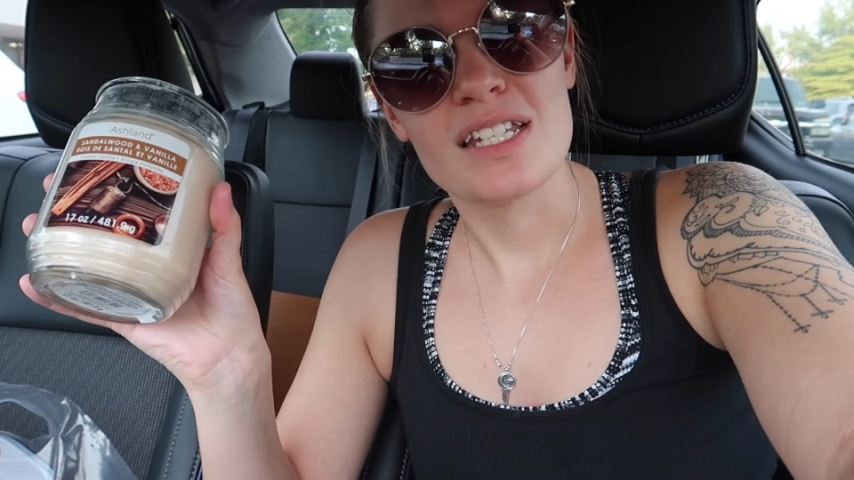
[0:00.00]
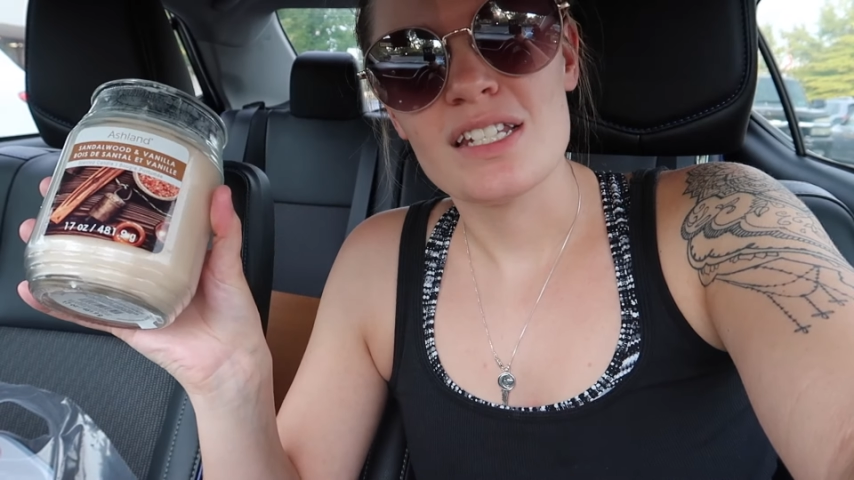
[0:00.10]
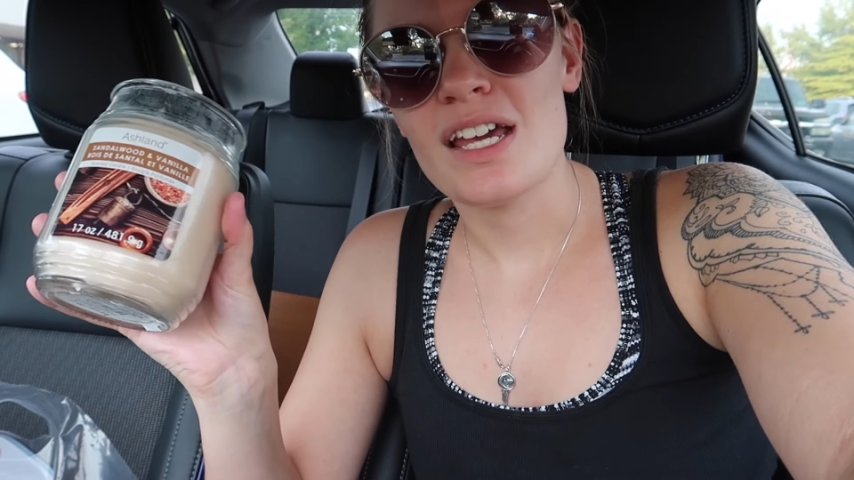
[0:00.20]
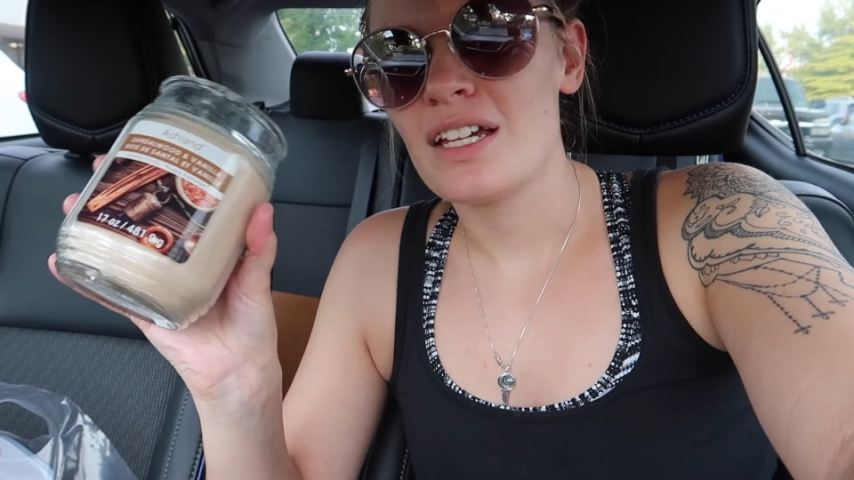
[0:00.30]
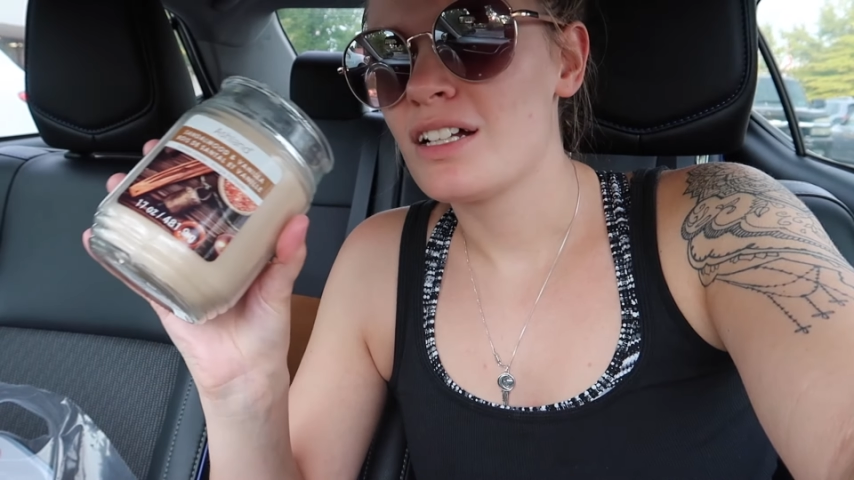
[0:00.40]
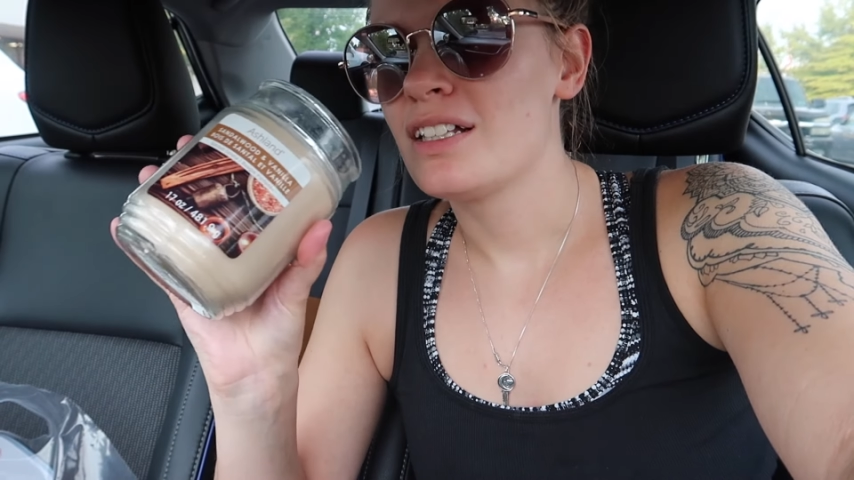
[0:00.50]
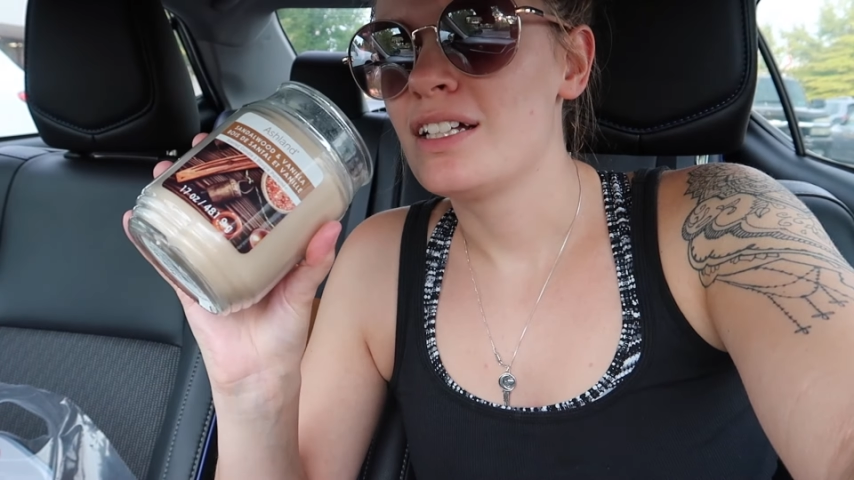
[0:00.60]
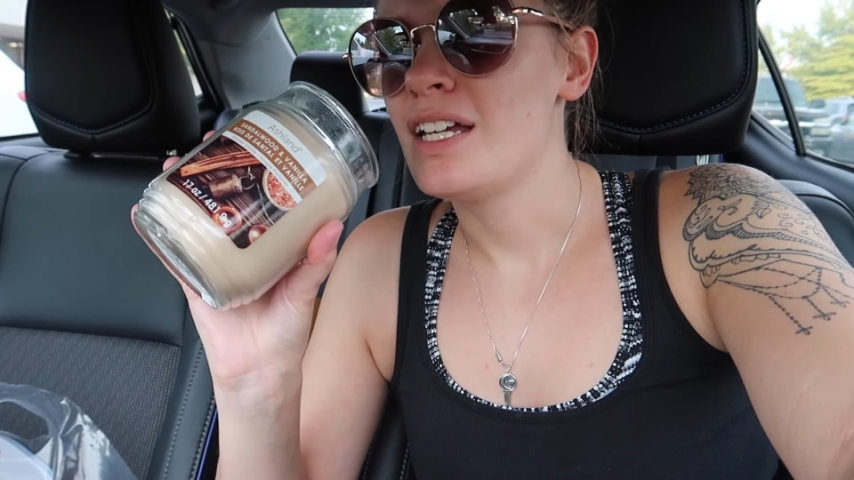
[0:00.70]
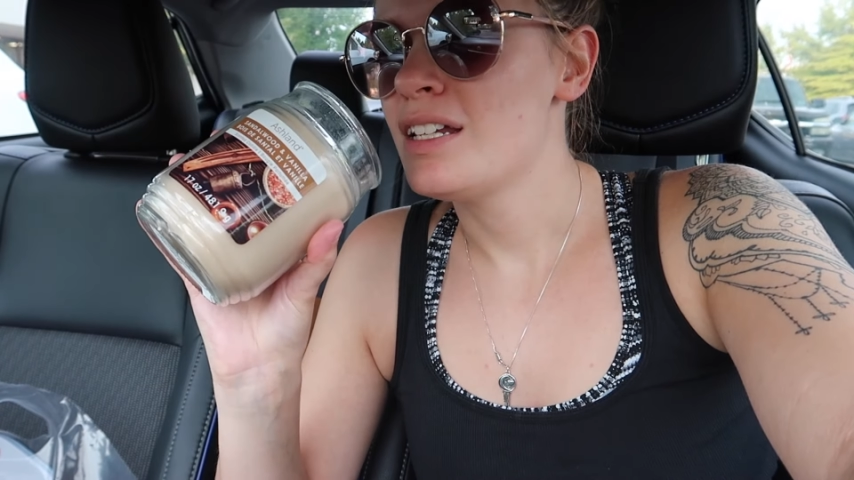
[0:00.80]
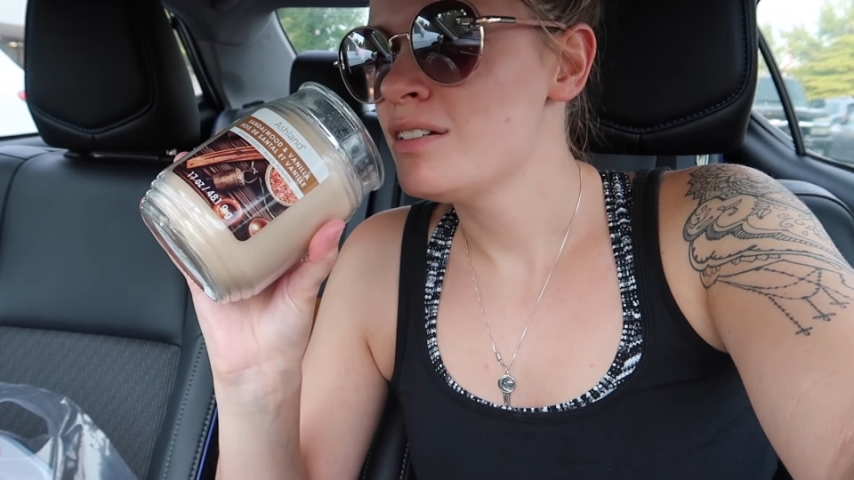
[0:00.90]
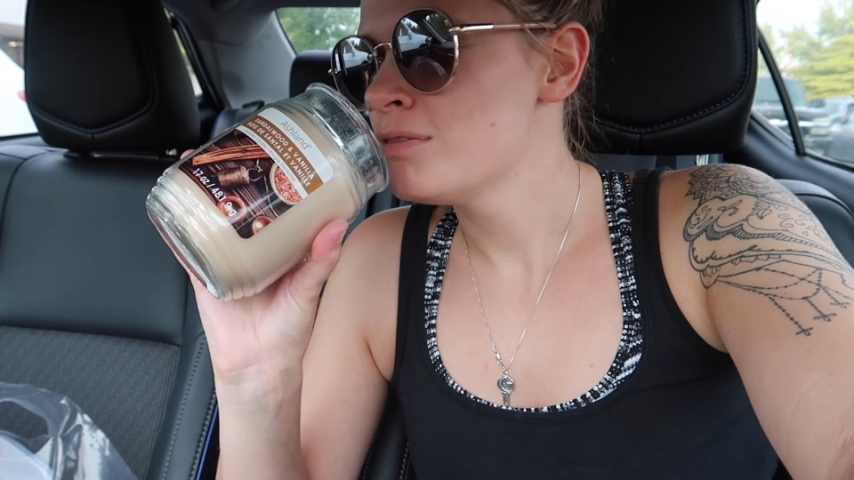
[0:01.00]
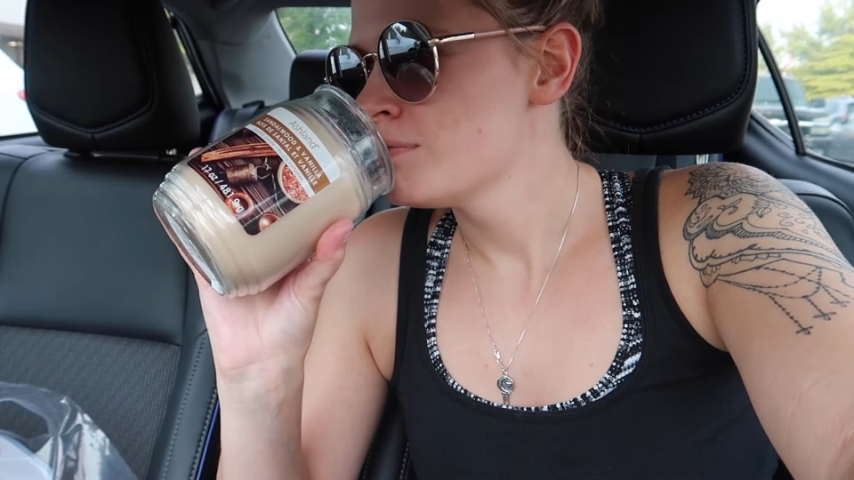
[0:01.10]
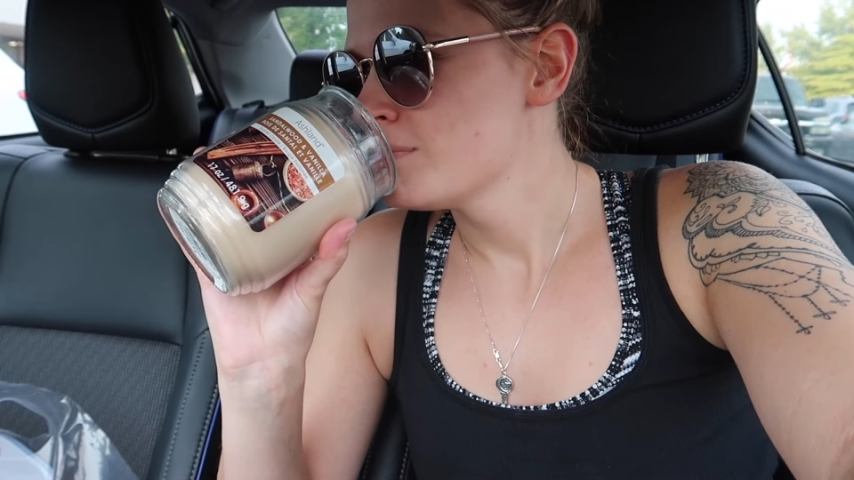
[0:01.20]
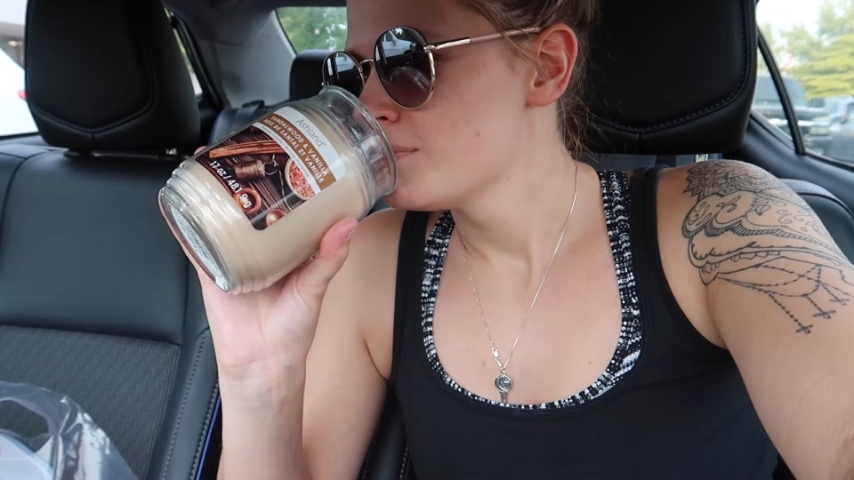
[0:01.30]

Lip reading: It's like clean.